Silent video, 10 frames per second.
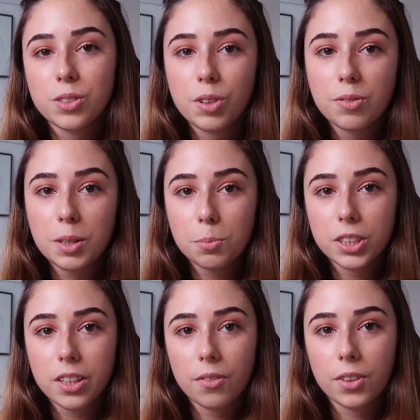
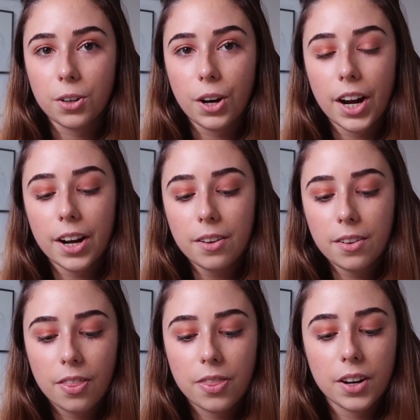15% of the grade.
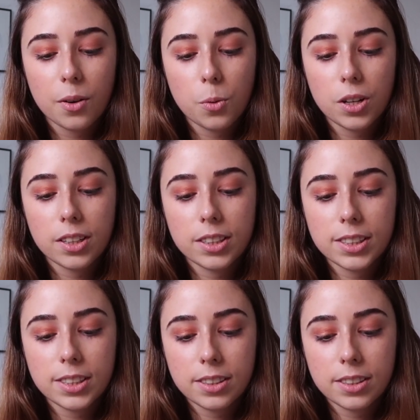There was